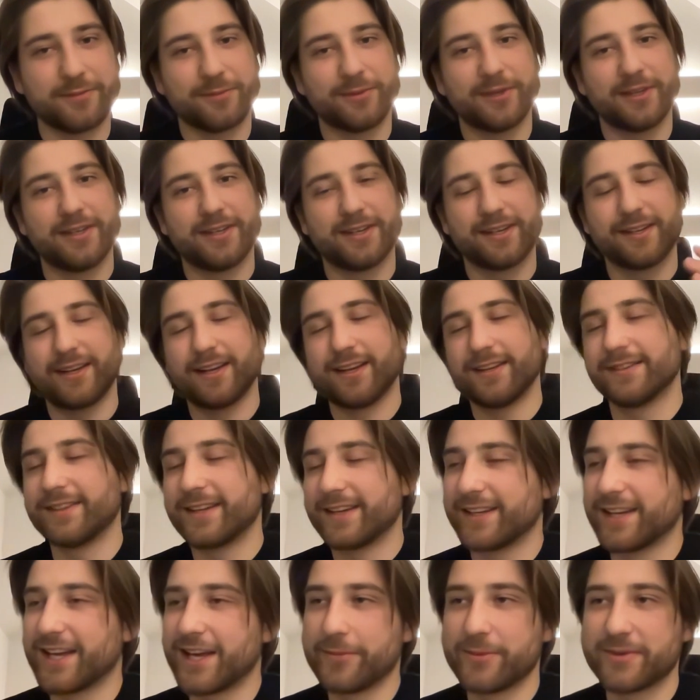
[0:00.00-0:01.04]
play the
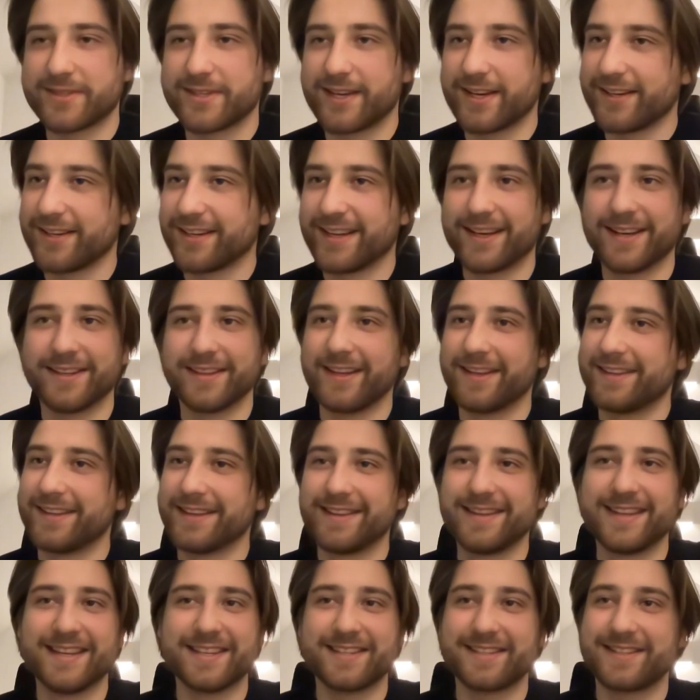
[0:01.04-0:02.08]
game, he's like, nah, that
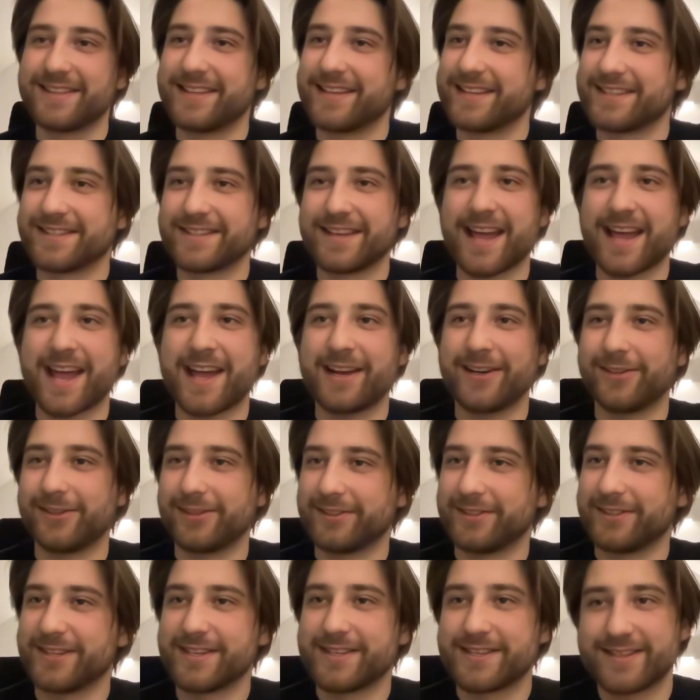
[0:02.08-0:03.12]
this angle,
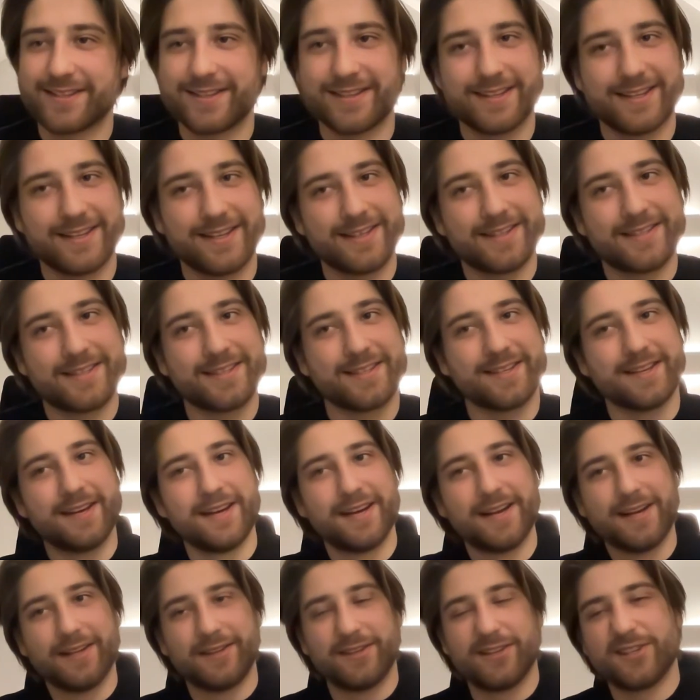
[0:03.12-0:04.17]

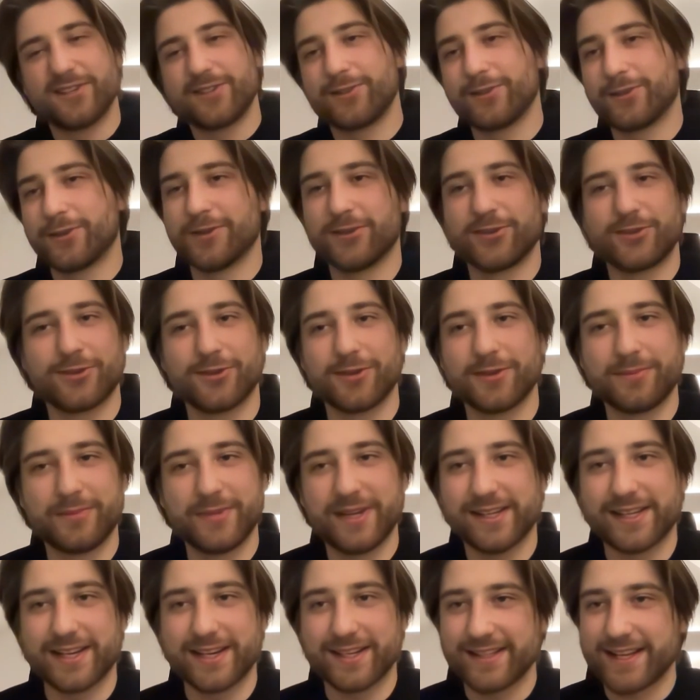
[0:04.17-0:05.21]
this turn shouldn't be
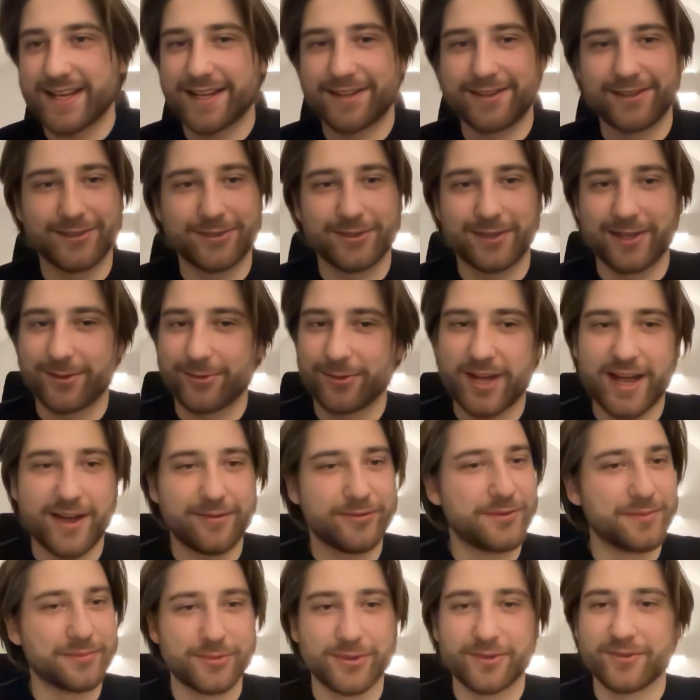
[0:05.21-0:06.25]
like that. Like we have
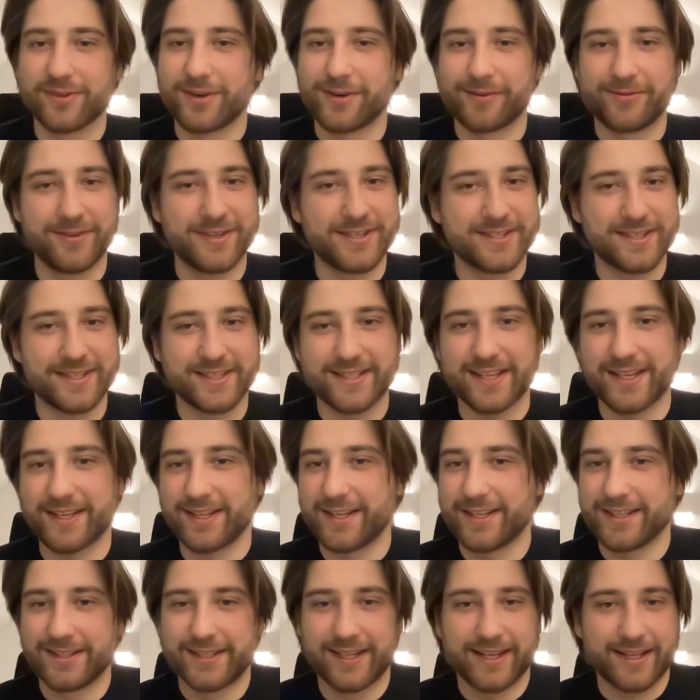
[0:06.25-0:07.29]
to improve our physics. And
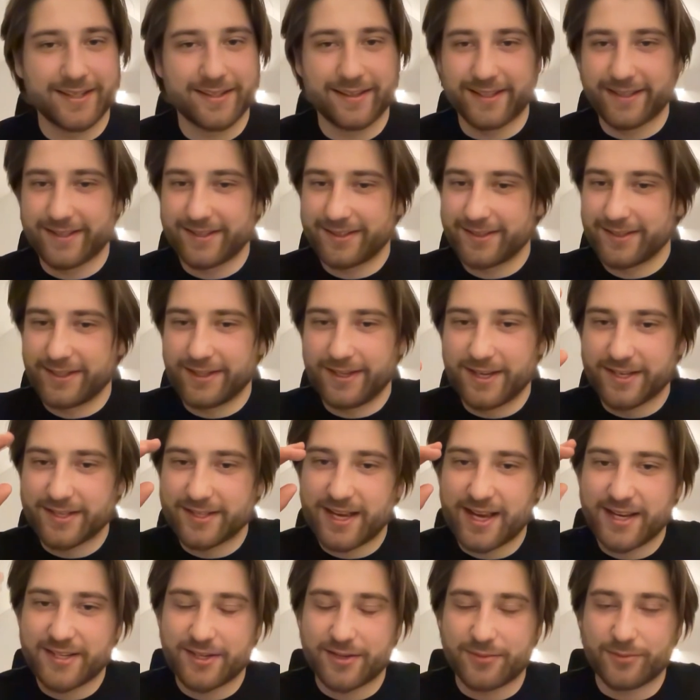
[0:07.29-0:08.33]
he like his
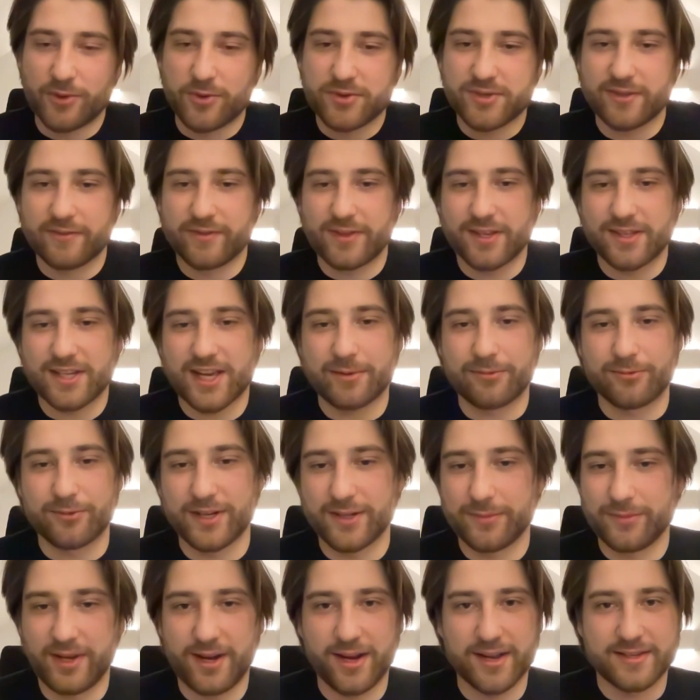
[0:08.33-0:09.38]
eyes are most of the time
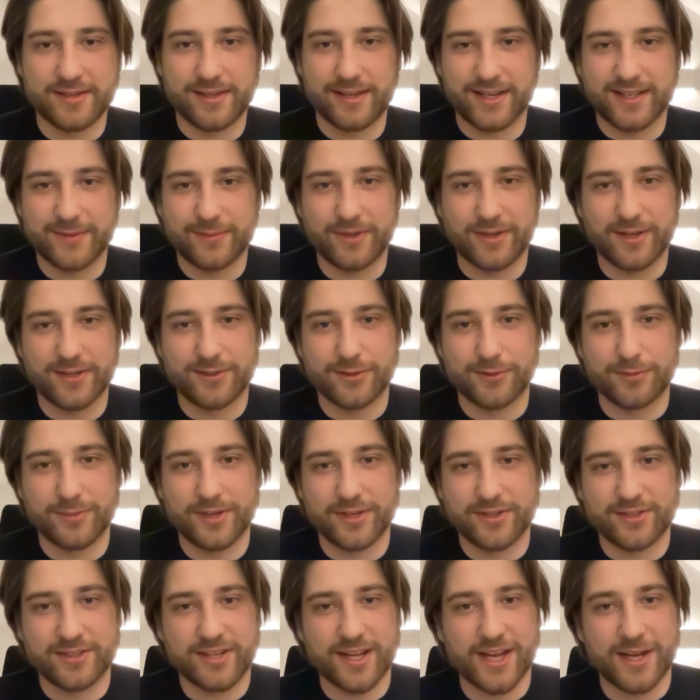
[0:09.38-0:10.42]
red because like spending so
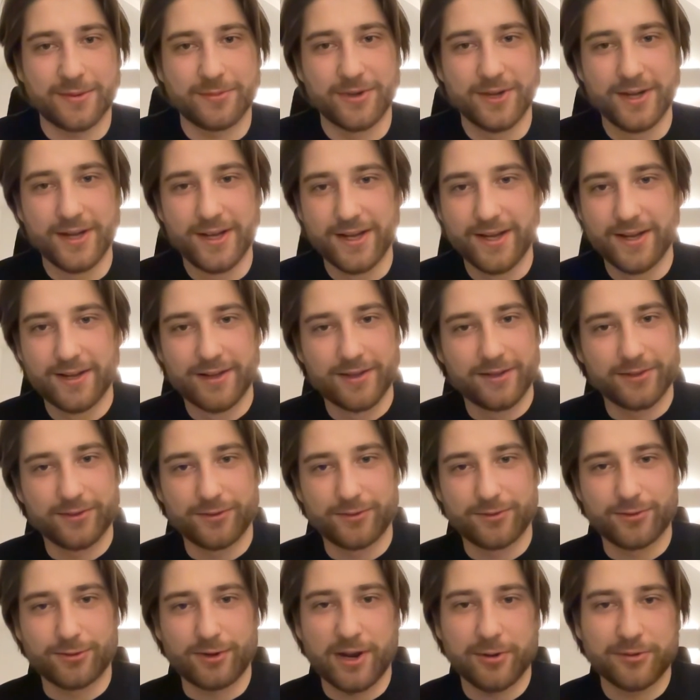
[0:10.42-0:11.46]
much time
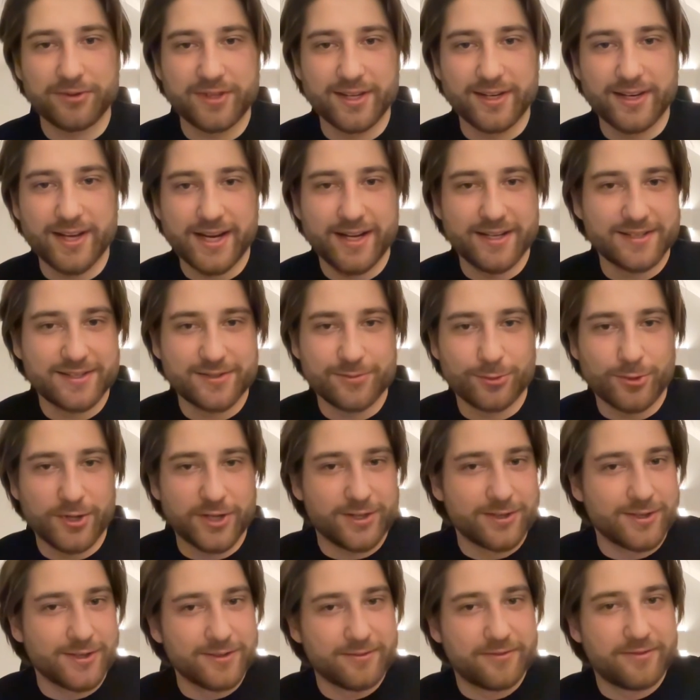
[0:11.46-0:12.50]
throughout the nights
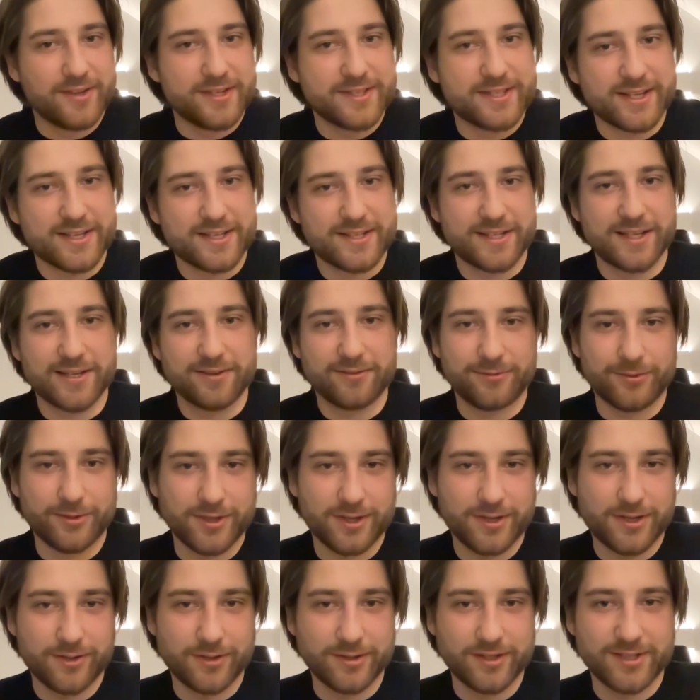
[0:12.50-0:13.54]
working on physics stuff
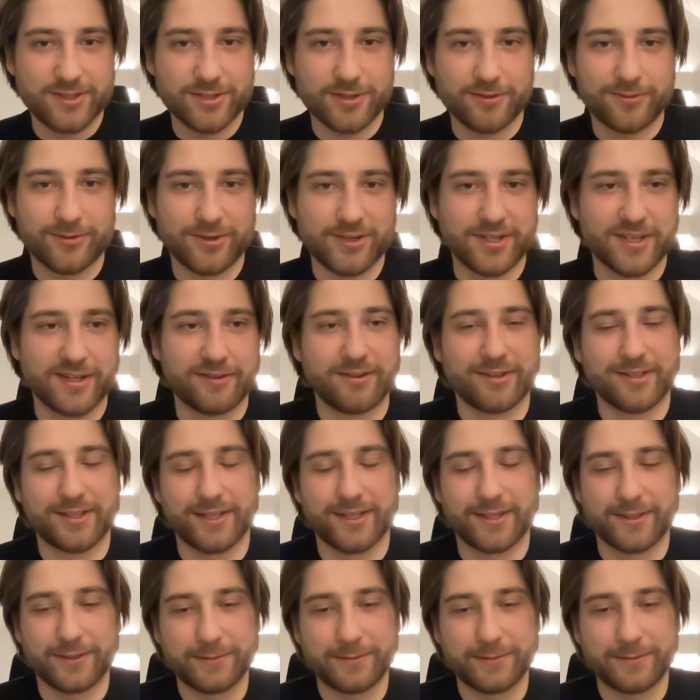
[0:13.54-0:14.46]
on the software and everything.